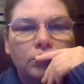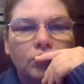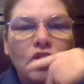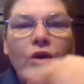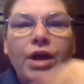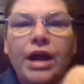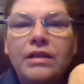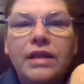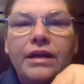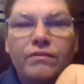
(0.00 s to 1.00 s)
yeah,
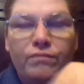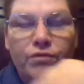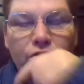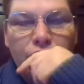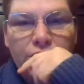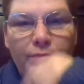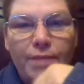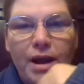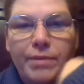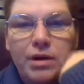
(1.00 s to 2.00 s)
like if you start
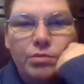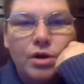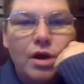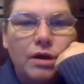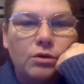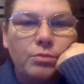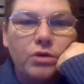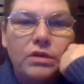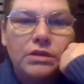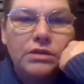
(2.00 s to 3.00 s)
popping up with
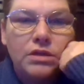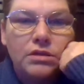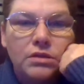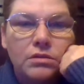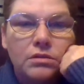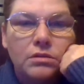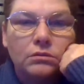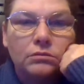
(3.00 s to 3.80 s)
autoimmune diseases,